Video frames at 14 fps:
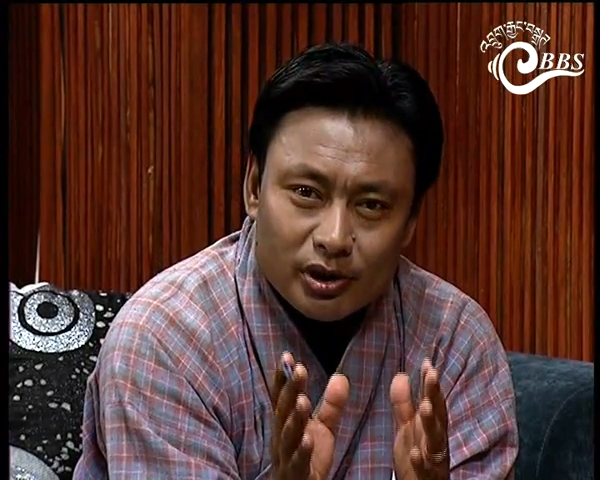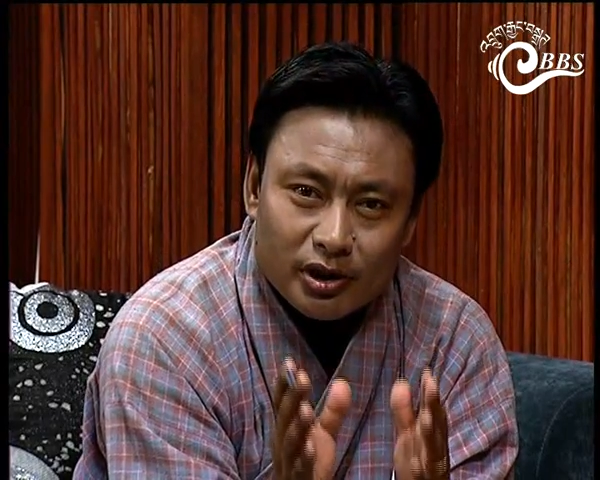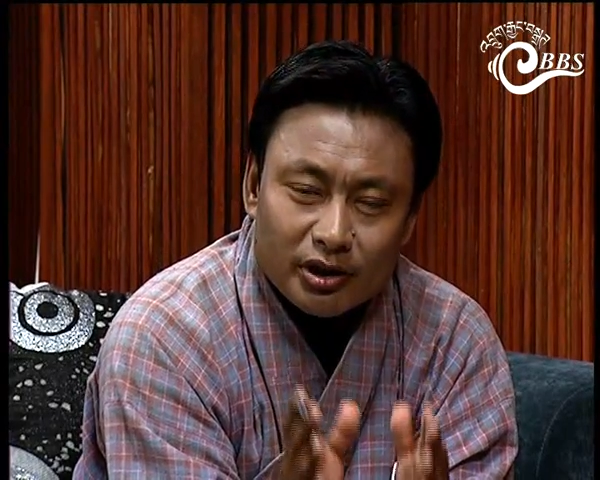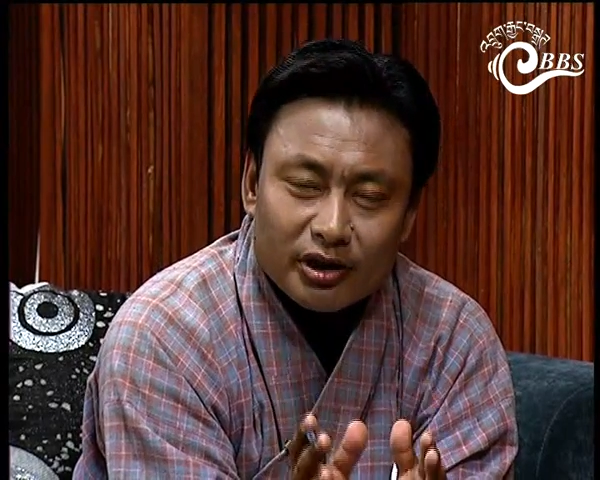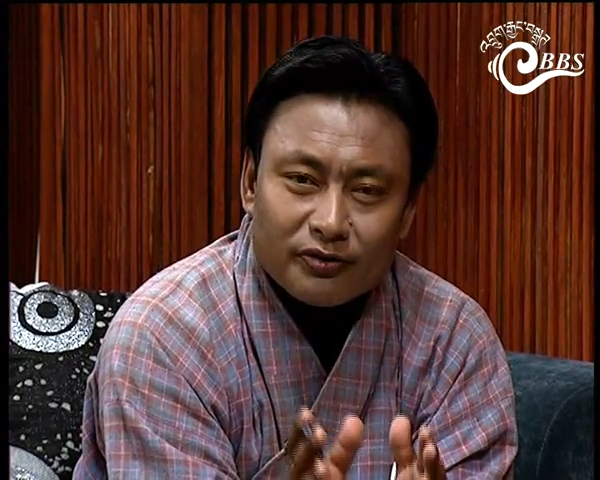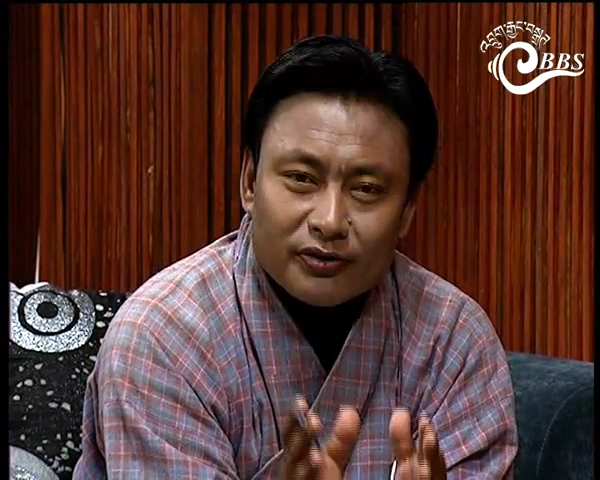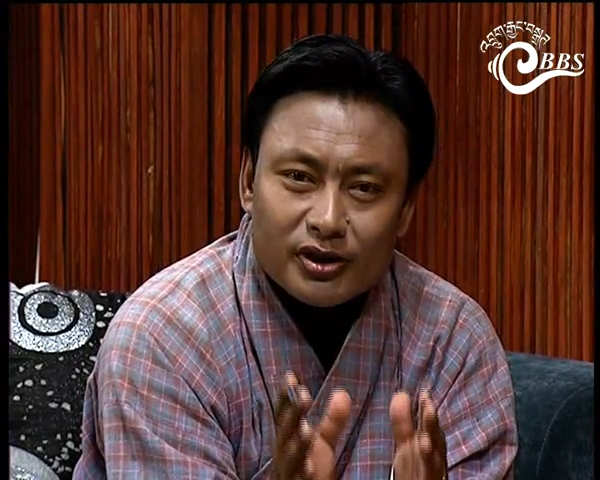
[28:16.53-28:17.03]

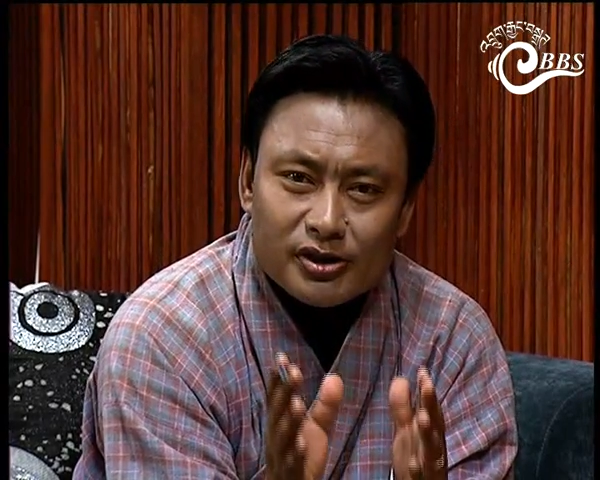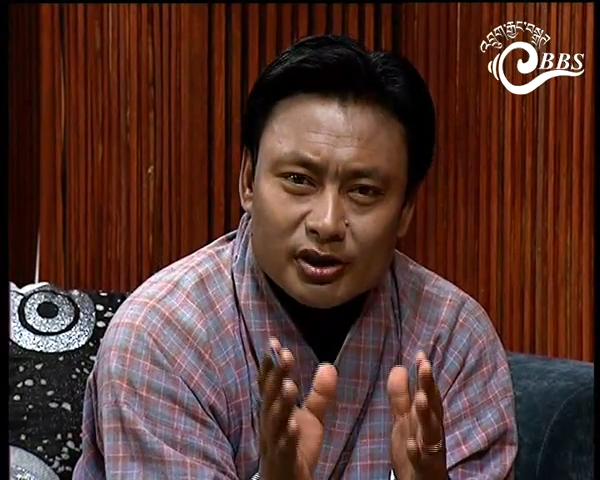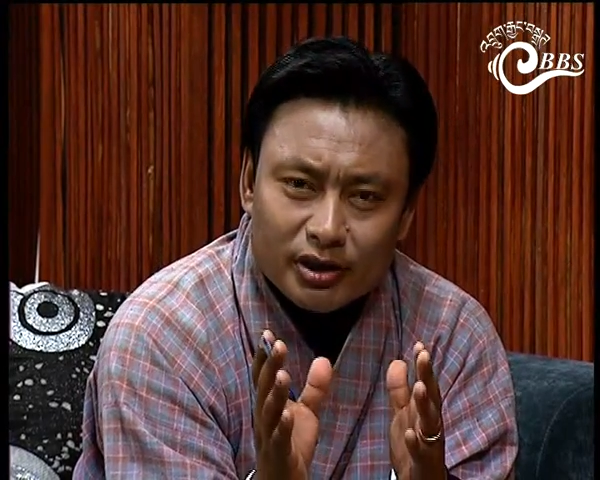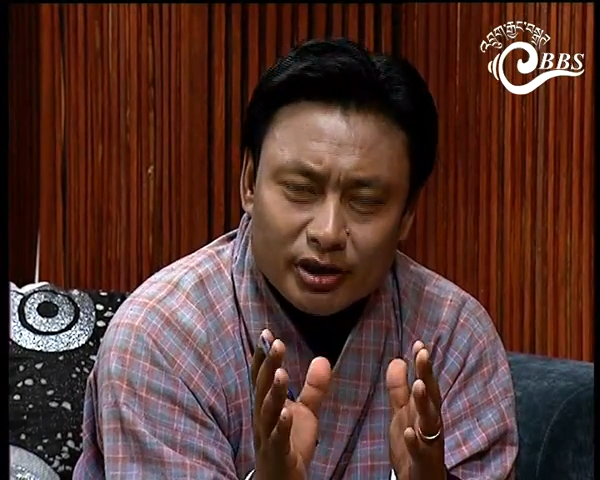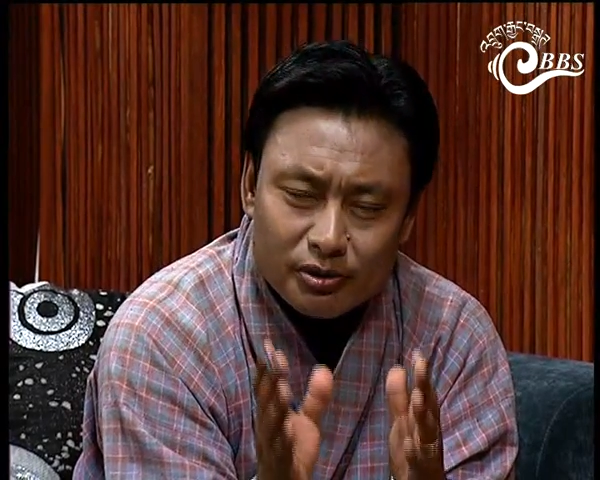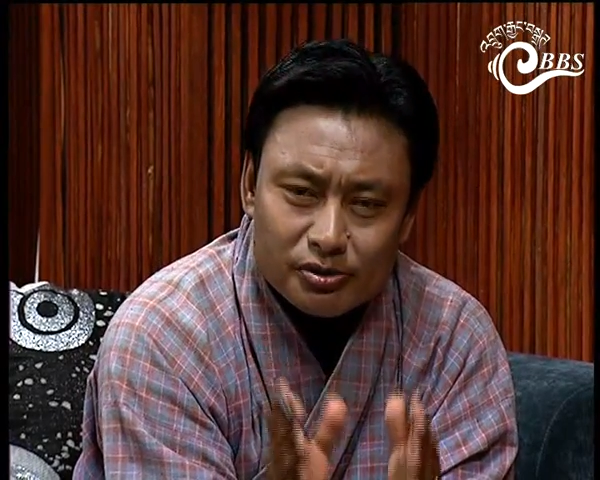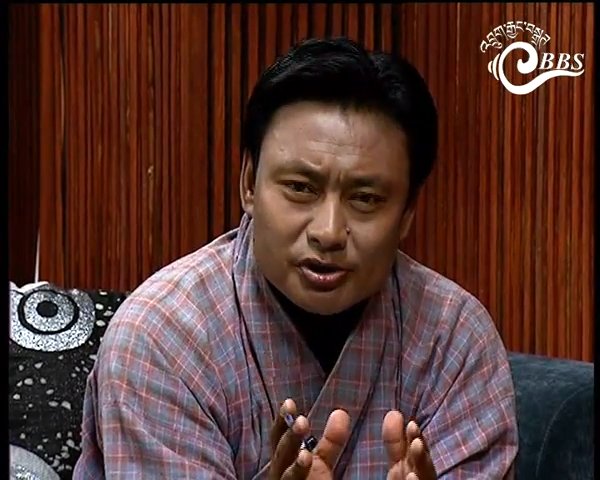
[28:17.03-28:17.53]
current affairs
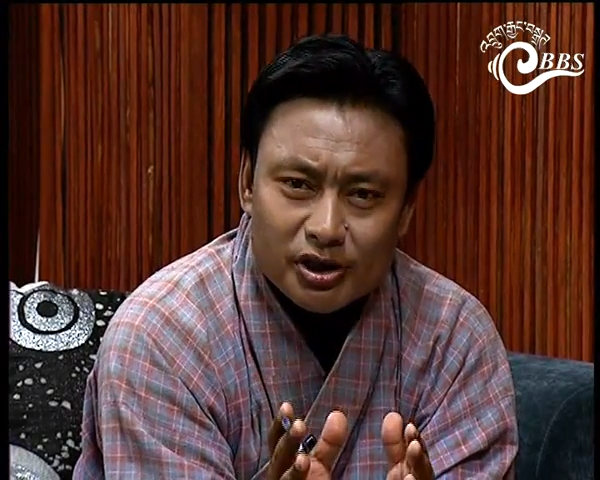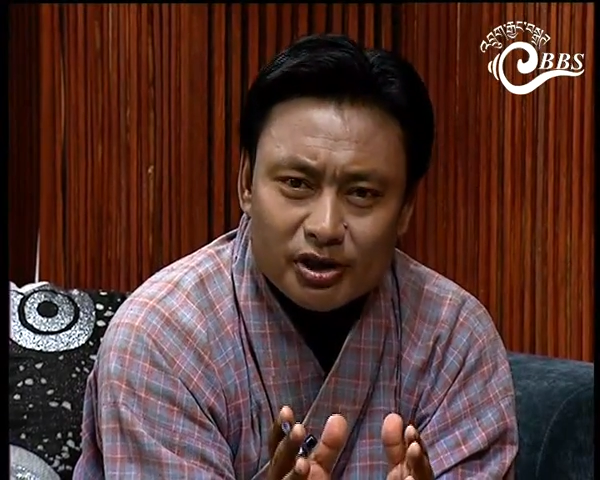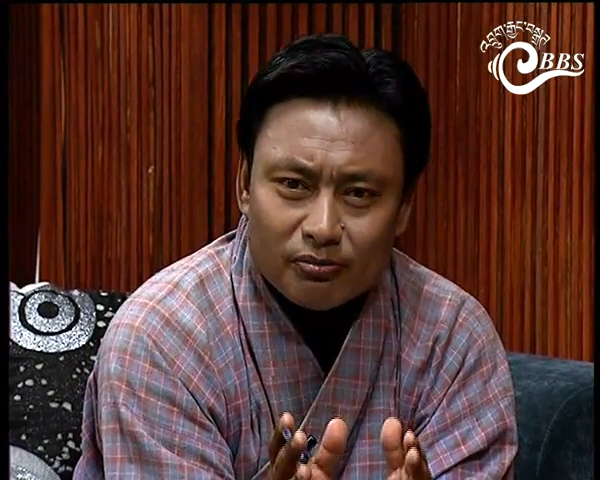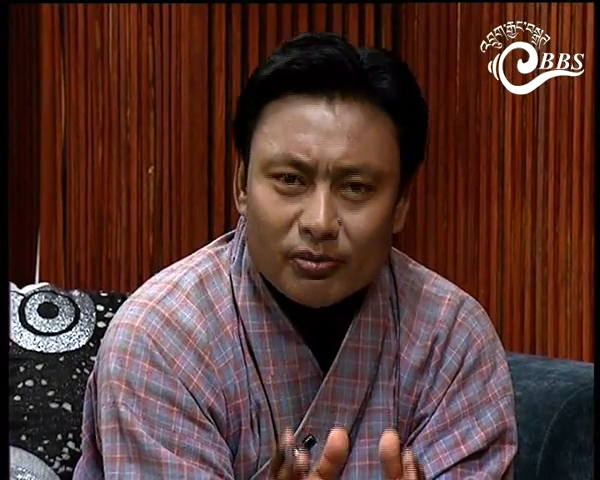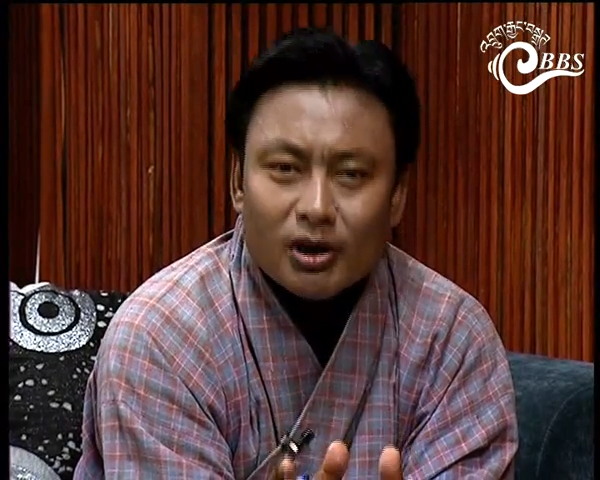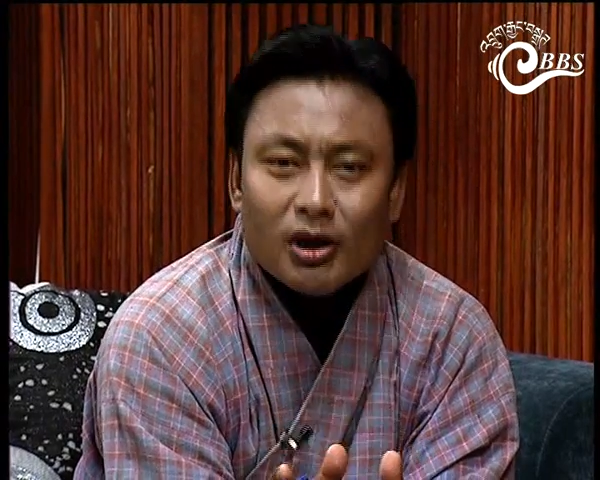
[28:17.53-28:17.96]
and news team